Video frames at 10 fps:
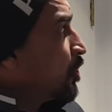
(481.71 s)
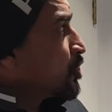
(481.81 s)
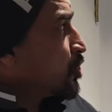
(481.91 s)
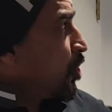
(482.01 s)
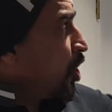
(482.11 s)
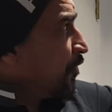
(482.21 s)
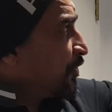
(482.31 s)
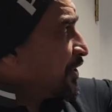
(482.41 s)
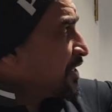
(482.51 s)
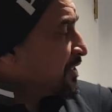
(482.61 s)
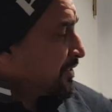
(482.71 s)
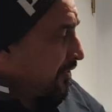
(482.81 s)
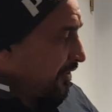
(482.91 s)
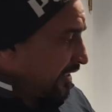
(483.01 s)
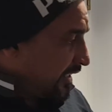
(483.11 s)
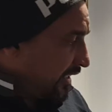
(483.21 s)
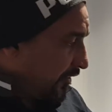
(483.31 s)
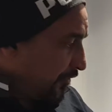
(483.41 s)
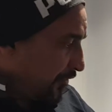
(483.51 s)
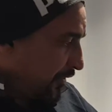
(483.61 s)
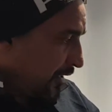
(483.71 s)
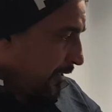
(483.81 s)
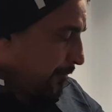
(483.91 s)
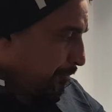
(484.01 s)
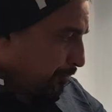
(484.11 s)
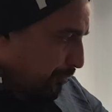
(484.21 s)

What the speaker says: So of 370, if the